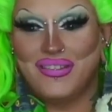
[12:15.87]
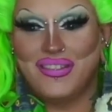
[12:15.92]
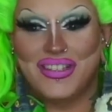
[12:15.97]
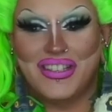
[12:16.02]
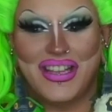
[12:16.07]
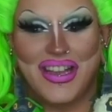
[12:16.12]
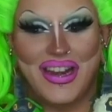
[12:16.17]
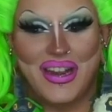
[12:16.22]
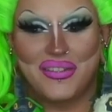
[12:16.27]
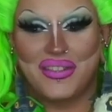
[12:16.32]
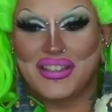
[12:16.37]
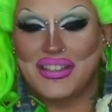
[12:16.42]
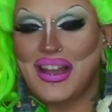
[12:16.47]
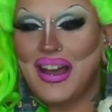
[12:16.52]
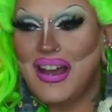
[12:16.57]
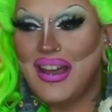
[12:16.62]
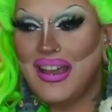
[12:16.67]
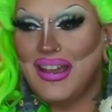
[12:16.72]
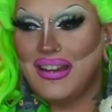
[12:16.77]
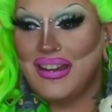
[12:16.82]
Let's head
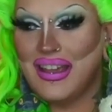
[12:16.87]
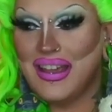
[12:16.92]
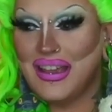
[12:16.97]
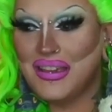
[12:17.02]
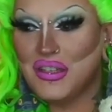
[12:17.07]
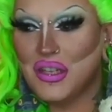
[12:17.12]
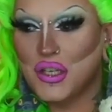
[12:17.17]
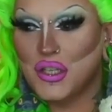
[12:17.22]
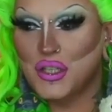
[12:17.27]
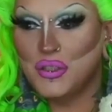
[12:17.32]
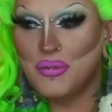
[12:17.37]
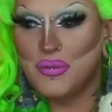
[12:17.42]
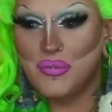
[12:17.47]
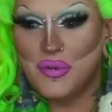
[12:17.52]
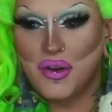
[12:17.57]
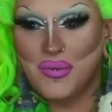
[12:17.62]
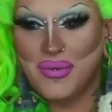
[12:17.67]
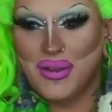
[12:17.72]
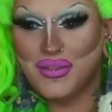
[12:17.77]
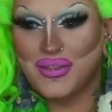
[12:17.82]
outside and talk a little bit
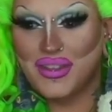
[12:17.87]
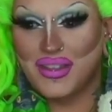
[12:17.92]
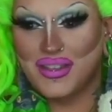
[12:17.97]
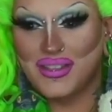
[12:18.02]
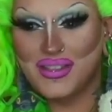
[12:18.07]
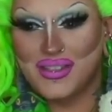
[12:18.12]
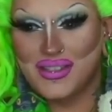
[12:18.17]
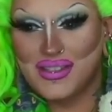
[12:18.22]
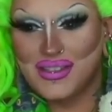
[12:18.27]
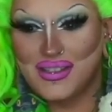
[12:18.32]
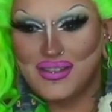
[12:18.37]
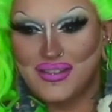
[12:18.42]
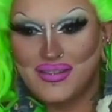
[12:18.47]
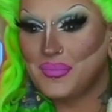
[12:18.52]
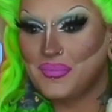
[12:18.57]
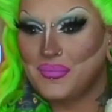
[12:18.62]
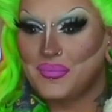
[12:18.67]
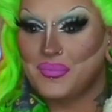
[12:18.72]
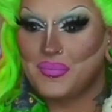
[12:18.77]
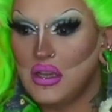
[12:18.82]
more about this.
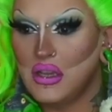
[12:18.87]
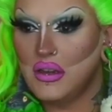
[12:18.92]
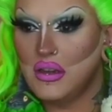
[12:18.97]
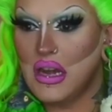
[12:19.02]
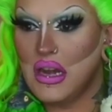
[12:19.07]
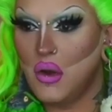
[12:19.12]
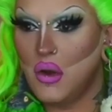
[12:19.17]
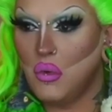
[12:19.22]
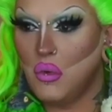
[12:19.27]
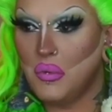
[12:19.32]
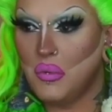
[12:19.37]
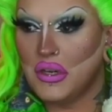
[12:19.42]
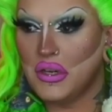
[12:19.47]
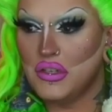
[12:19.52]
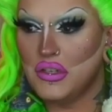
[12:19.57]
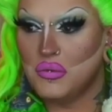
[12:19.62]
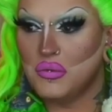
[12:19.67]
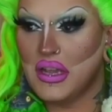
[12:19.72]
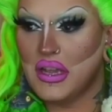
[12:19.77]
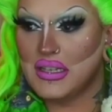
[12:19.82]
Now, what we're
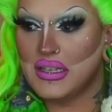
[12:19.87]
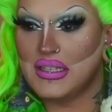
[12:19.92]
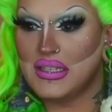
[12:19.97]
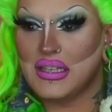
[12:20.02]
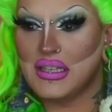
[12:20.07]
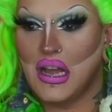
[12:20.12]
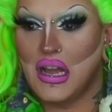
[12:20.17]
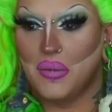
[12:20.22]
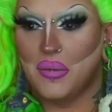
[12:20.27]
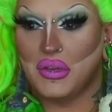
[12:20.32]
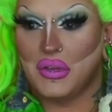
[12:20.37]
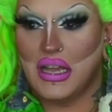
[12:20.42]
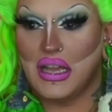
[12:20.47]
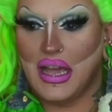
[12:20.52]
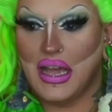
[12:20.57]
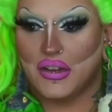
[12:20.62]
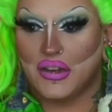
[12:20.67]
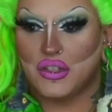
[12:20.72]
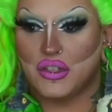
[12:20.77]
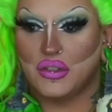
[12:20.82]
going to do next is I'm not
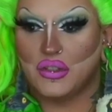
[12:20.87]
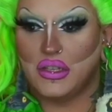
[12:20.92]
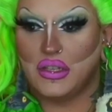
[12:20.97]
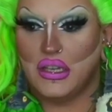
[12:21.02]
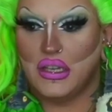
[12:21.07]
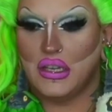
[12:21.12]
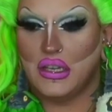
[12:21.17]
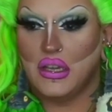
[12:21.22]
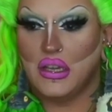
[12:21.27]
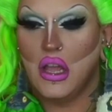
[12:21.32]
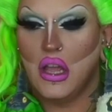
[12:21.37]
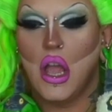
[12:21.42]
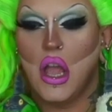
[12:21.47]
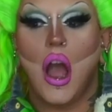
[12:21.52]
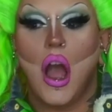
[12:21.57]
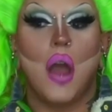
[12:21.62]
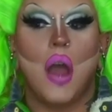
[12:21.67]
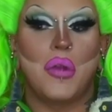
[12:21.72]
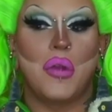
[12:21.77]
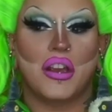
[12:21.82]

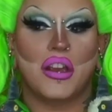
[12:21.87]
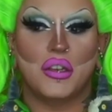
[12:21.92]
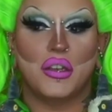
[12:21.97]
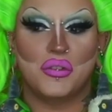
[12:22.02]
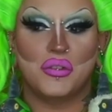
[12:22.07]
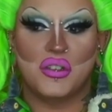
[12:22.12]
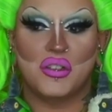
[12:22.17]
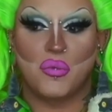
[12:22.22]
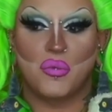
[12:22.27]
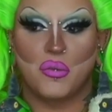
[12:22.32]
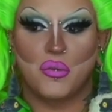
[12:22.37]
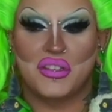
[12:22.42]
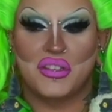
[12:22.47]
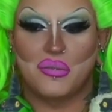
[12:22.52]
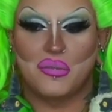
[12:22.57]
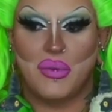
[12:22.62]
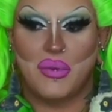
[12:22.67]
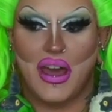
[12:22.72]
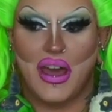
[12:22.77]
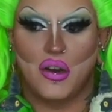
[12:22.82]
going to use these Burmys
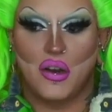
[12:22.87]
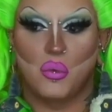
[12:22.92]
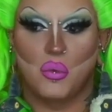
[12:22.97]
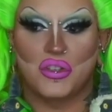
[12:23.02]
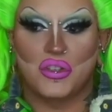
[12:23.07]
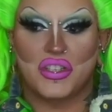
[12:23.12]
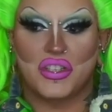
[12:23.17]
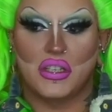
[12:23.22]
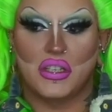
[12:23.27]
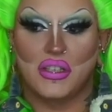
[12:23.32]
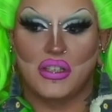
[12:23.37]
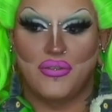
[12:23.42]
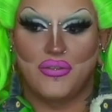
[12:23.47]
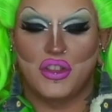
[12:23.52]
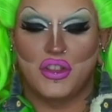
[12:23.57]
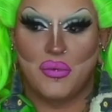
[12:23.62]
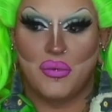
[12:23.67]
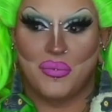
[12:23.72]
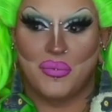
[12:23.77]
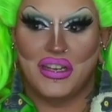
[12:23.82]
in battle, we're just going to
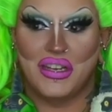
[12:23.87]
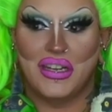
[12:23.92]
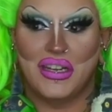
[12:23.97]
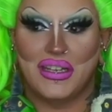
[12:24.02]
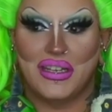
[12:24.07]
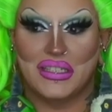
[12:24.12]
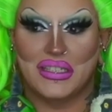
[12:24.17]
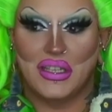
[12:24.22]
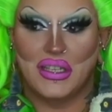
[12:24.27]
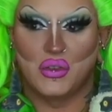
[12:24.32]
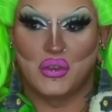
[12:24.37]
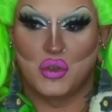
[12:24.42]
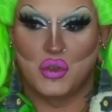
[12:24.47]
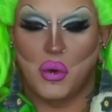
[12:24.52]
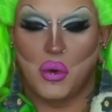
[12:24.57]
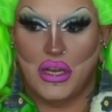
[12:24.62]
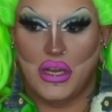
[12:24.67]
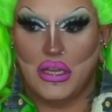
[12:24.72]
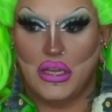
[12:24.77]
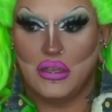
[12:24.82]
level them up. They need to get to level
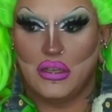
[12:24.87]
20.